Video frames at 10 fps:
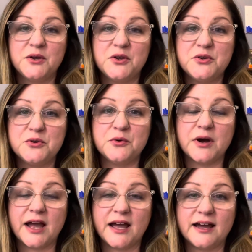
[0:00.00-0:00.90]
who
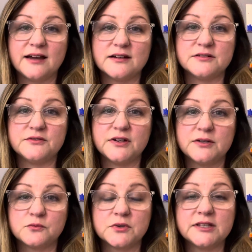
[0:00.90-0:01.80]
have
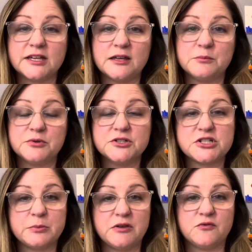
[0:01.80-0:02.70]
really
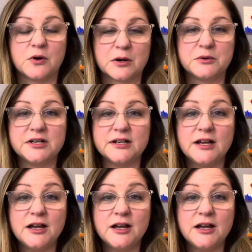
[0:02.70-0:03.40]
pushed me forward,